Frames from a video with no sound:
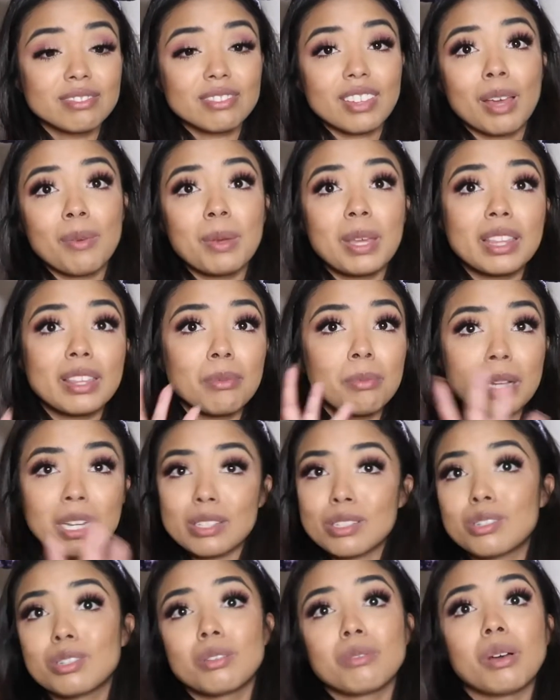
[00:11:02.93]
I mean, the
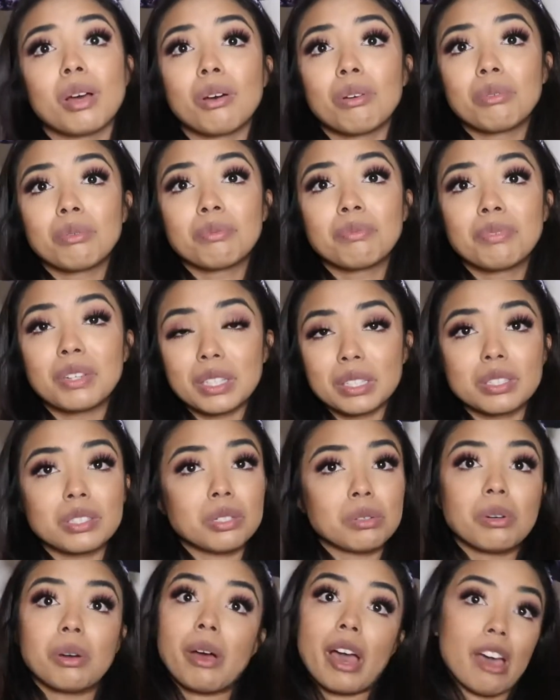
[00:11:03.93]
best duo, villain
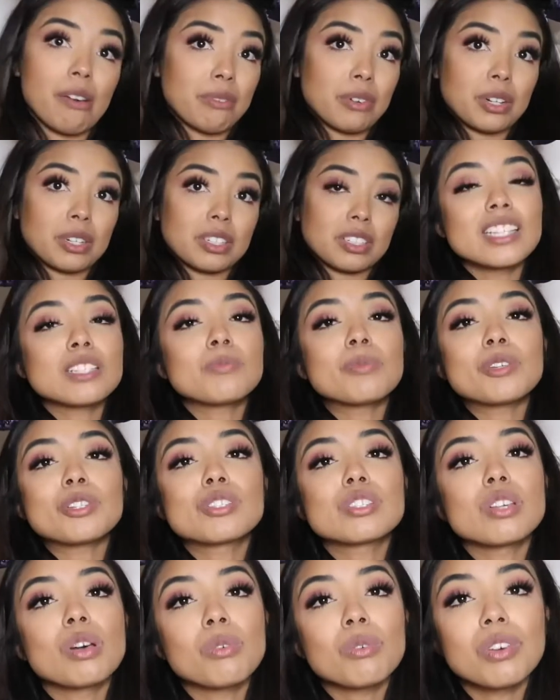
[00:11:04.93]
duo ever.
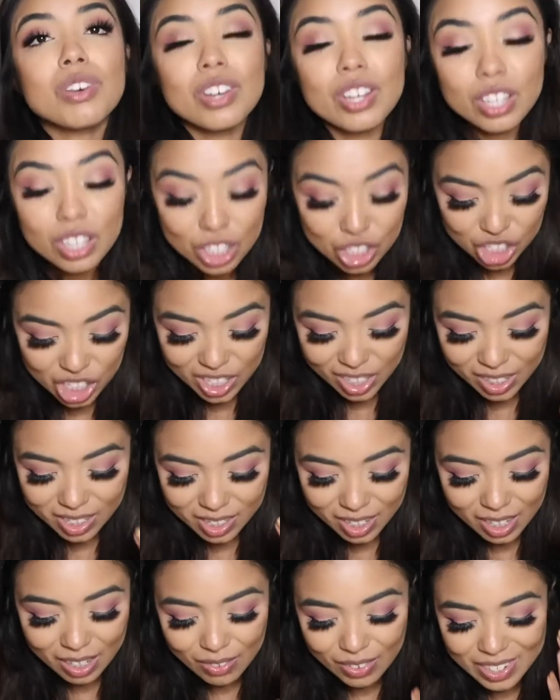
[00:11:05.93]
Yzma's so good, she
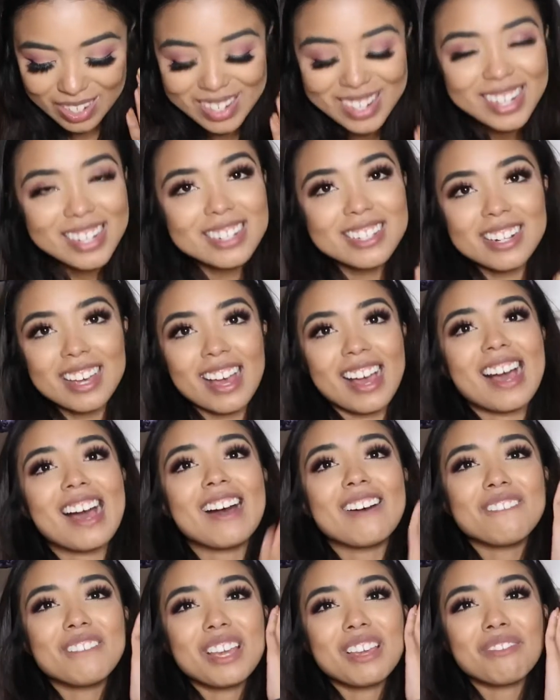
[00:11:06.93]
doesn't even need to
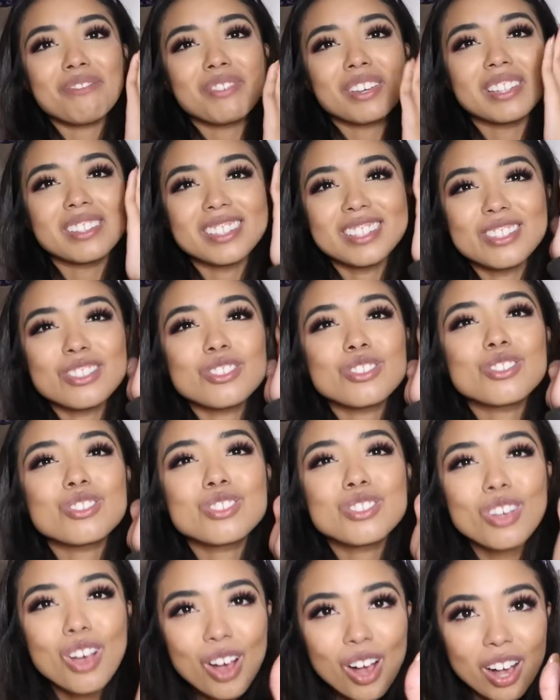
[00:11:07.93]
have a villain
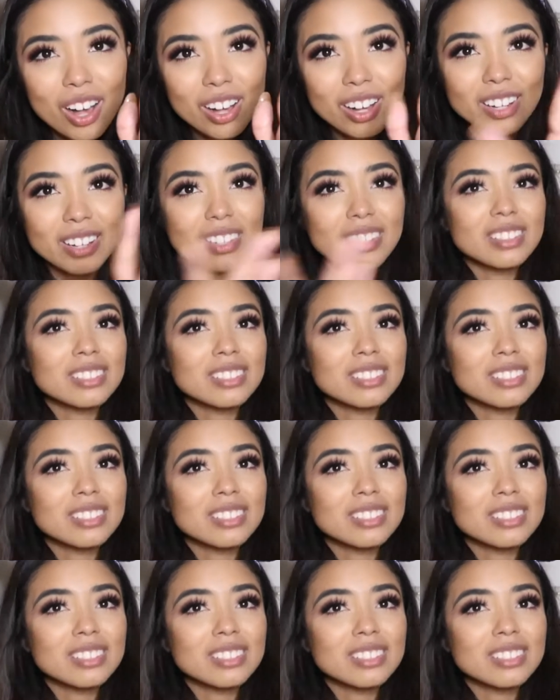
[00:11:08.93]
song.